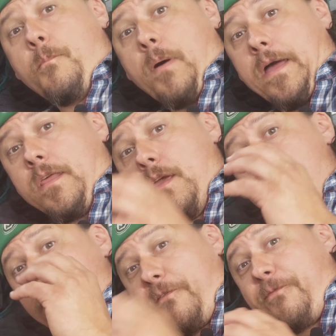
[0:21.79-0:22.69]
But
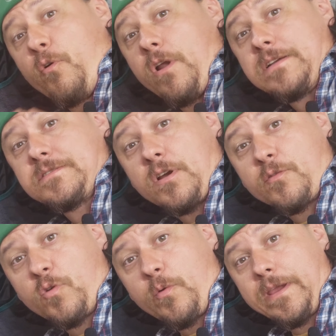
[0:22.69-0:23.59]
before I
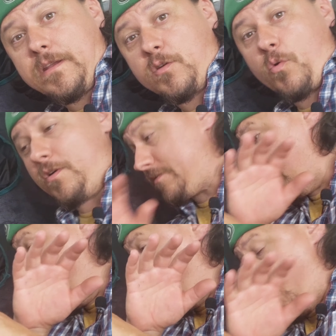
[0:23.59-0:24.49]
start growing indoors,
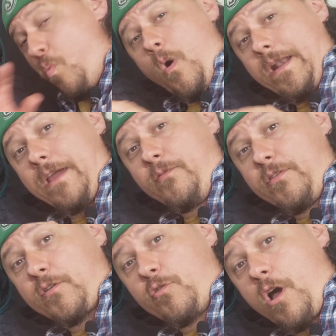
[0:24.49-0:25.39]

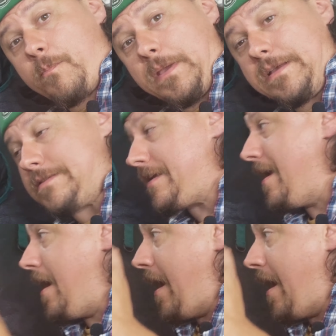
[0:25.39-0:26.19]
whatever the crop is,